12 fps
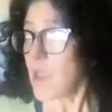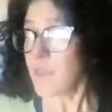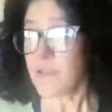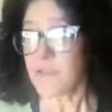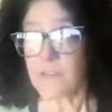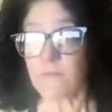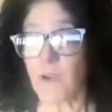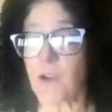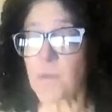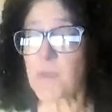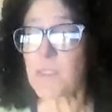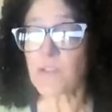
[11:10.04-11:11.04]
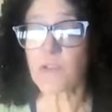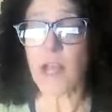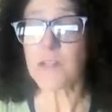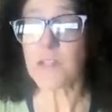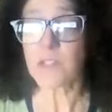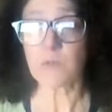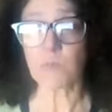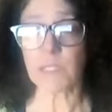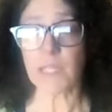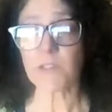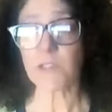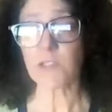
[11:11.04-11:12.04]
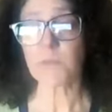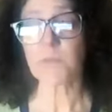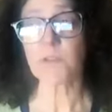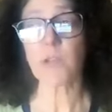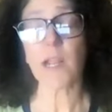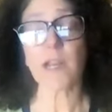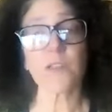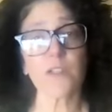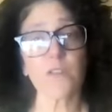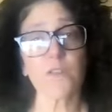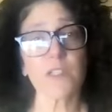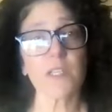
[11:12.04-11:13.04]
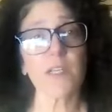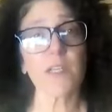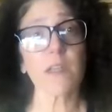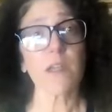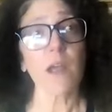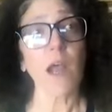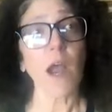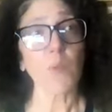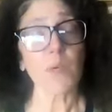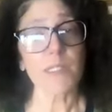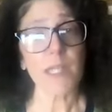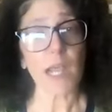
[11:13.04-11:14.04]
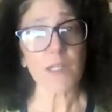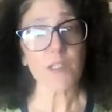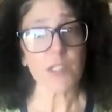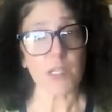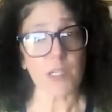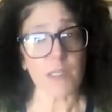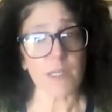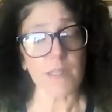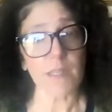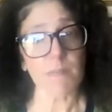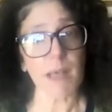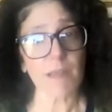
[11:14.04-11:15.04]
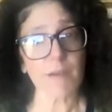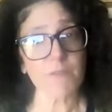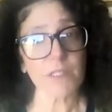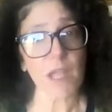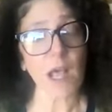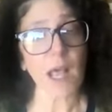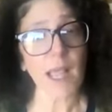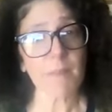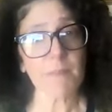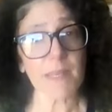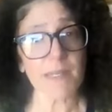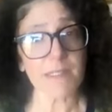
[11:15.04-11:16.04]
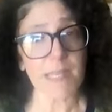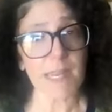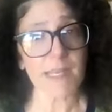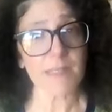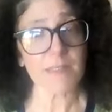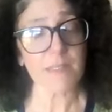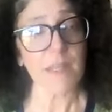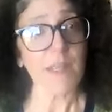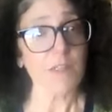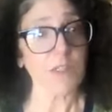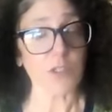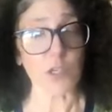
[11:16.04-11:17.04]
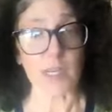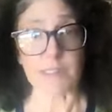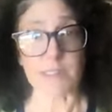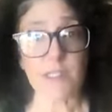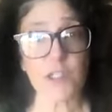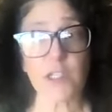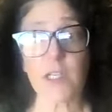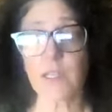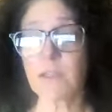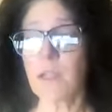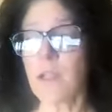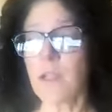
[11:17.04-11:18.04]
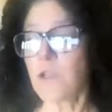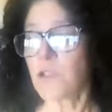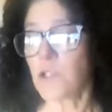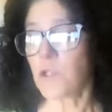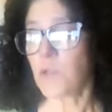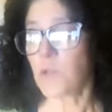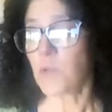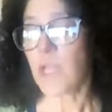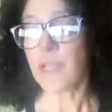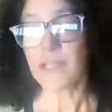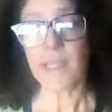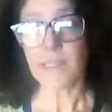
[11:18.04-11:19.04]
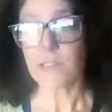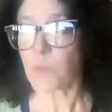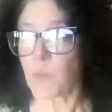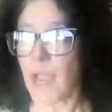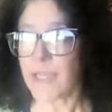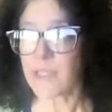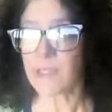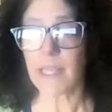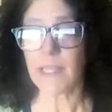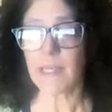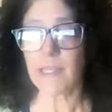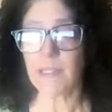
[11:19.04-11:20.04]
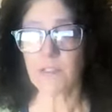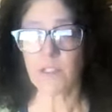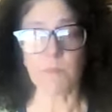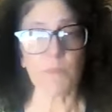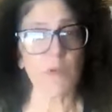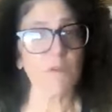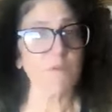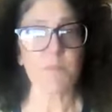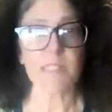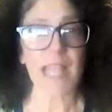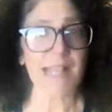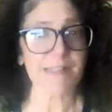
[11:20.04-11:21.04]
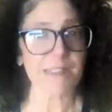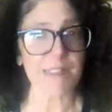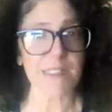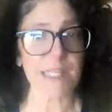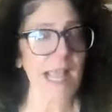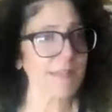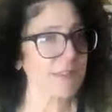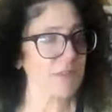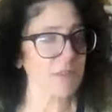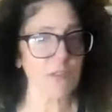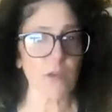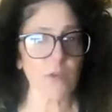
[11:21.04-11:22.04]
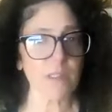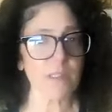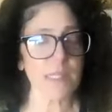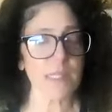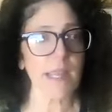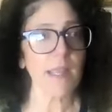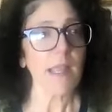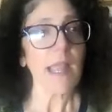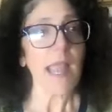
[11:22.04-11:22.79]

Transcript: these environment strategies and relationship strategies, you've seen a reduction in the amount of time that it takes to transition, to get kids regulated, to move from task to task, to start the day,